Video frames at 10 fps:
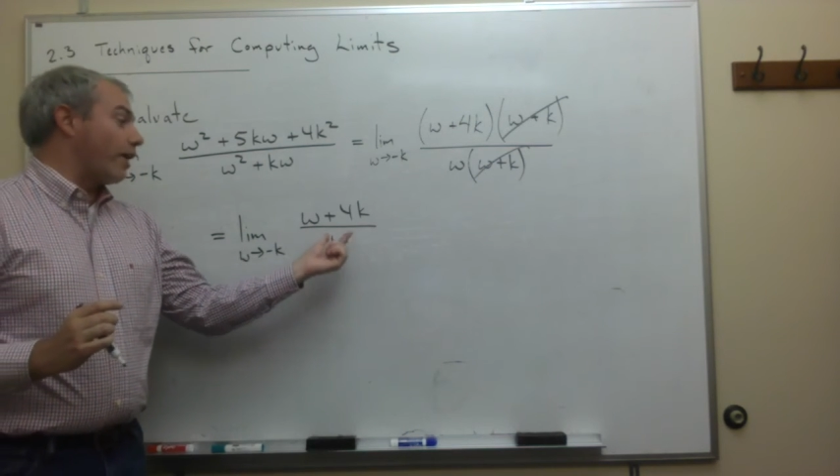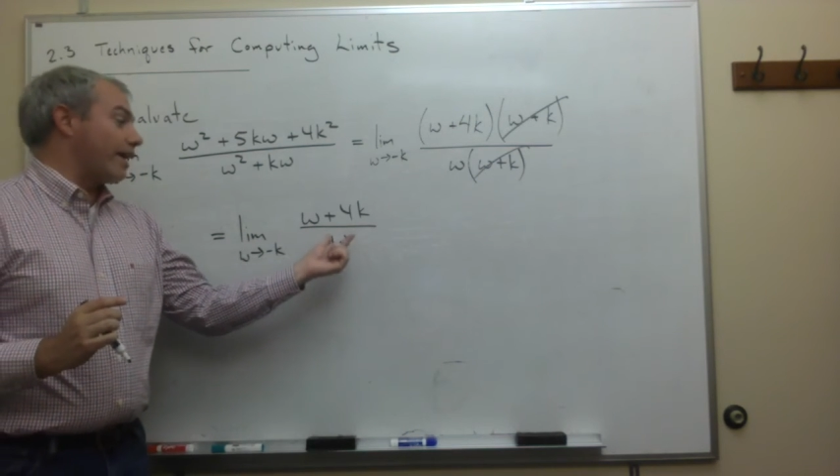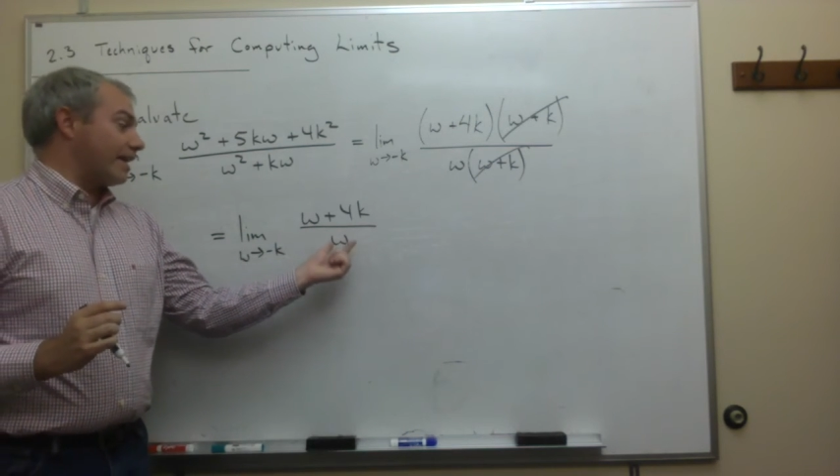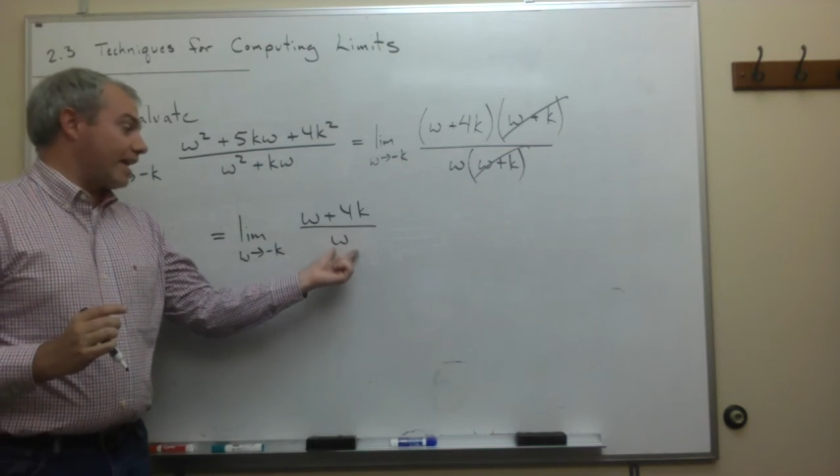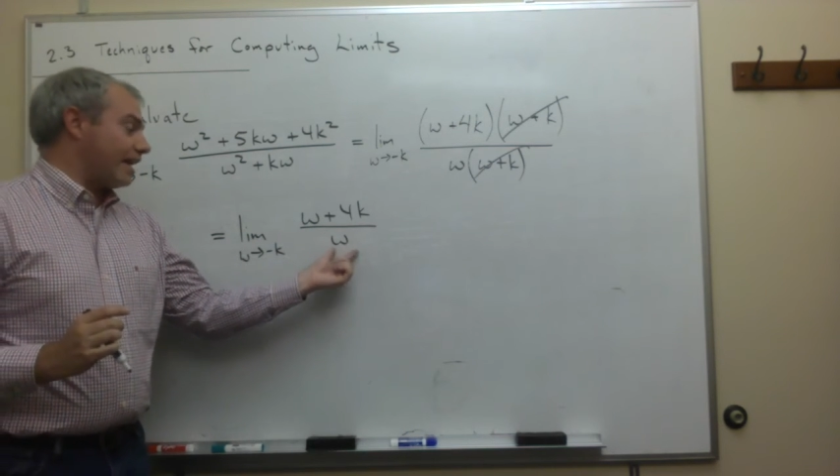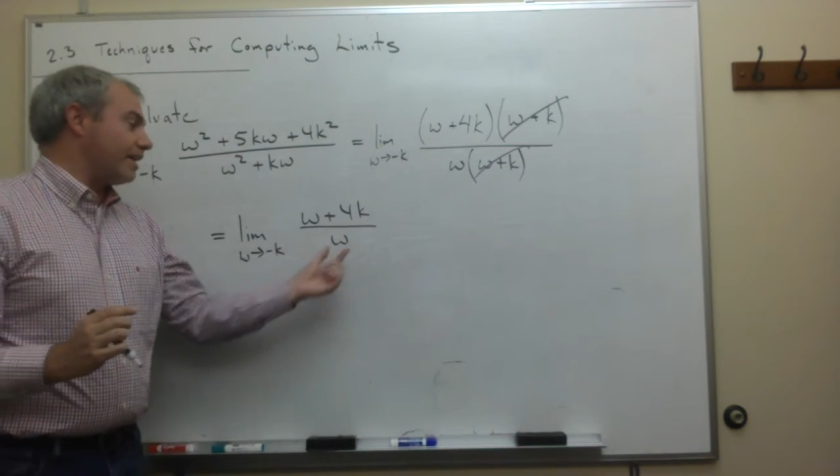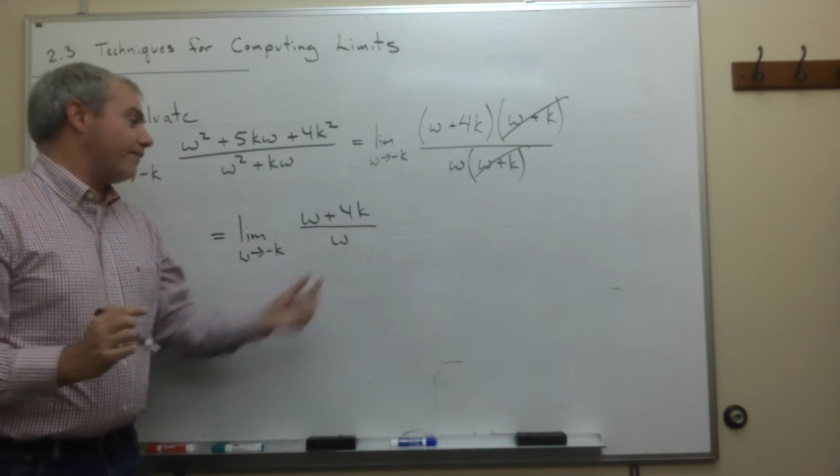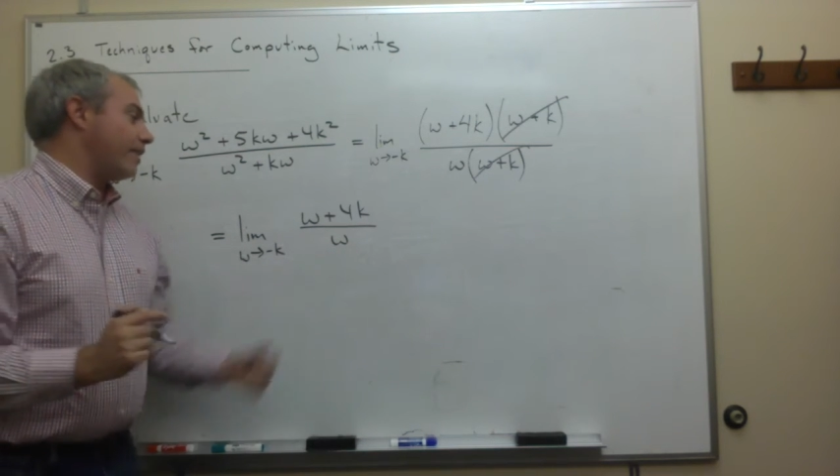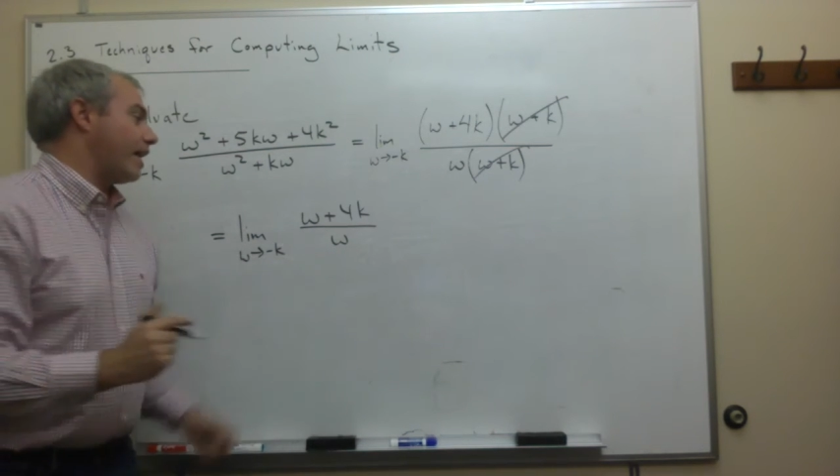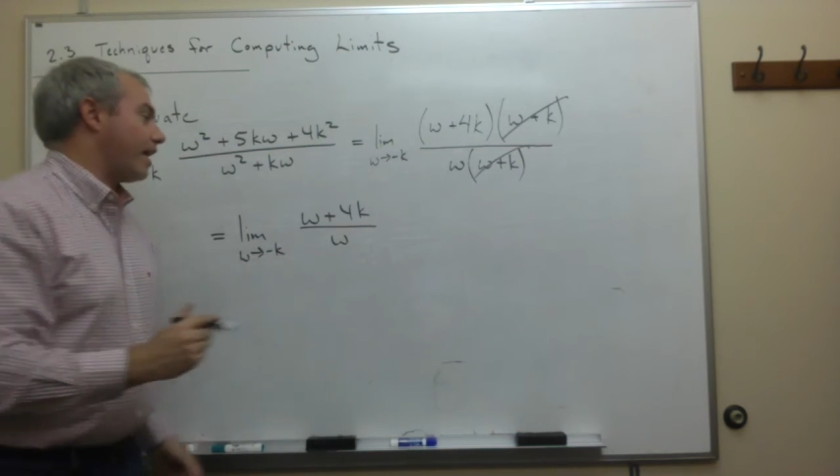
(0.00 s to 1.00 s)
I get
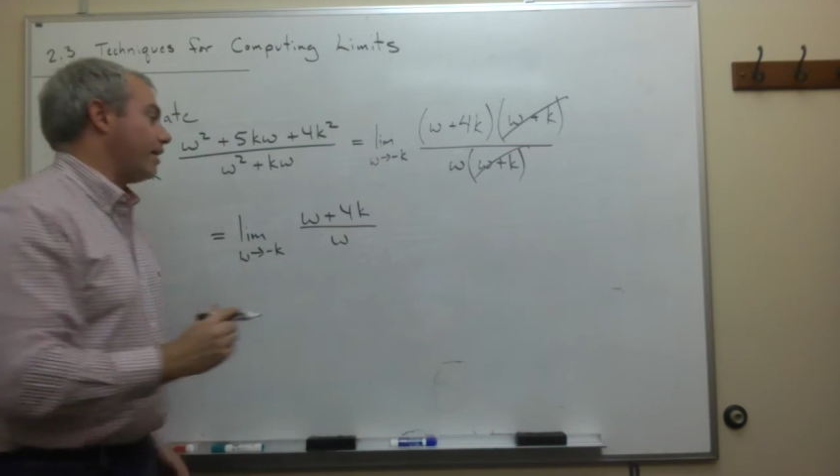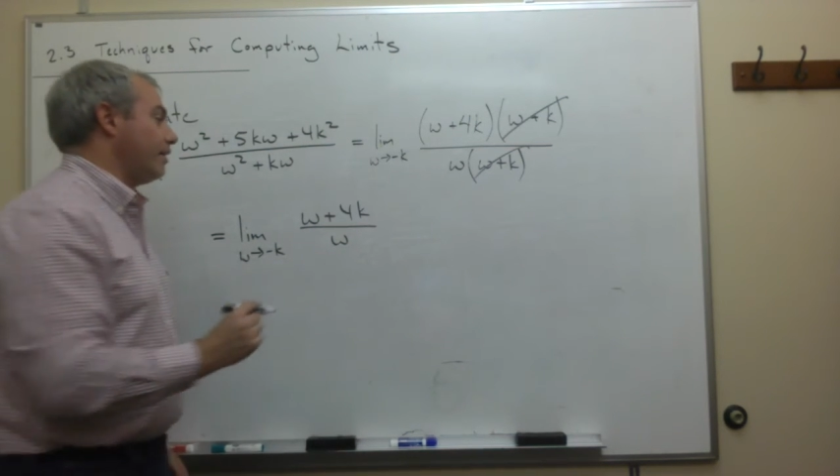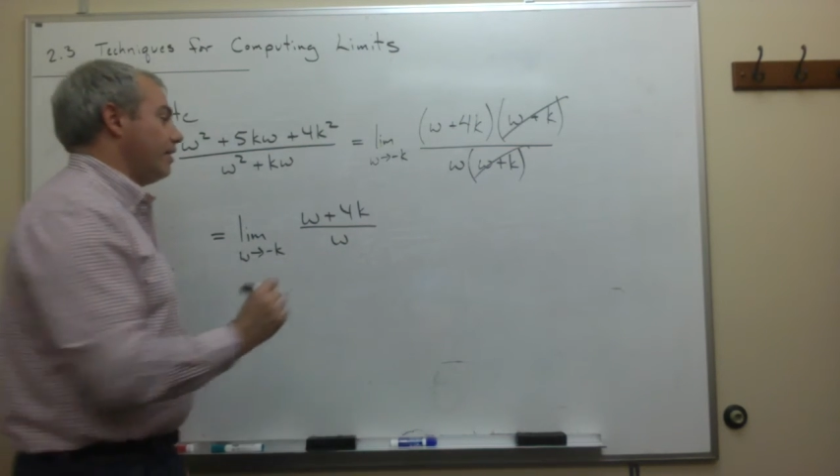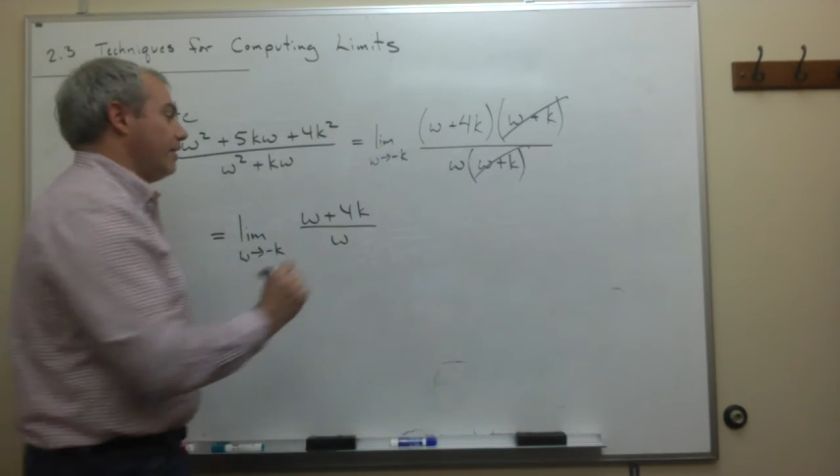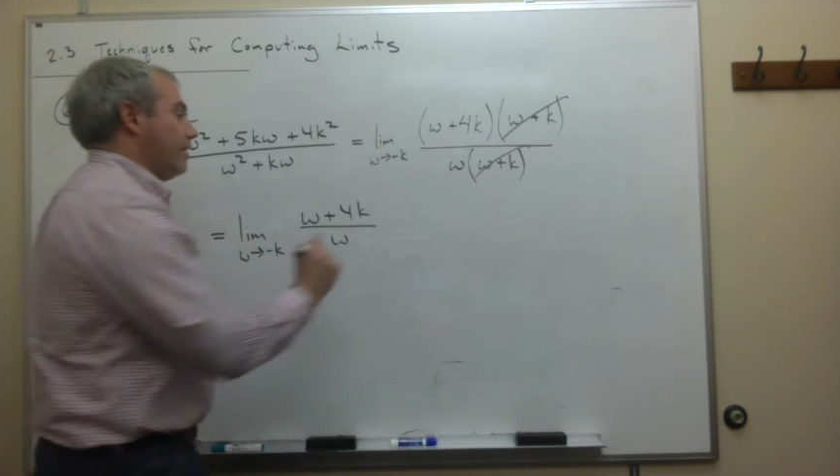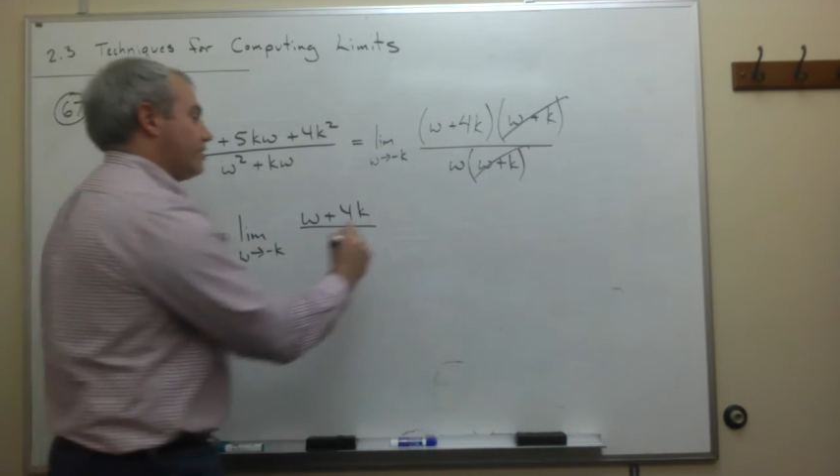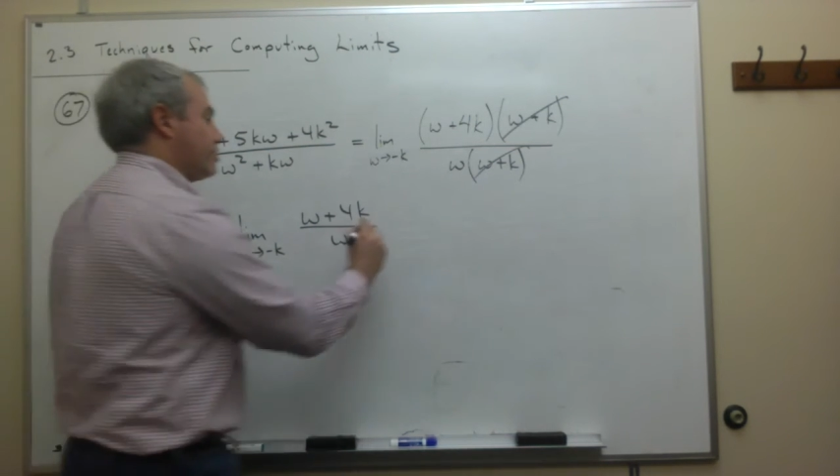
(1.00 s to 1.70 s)
negative k. And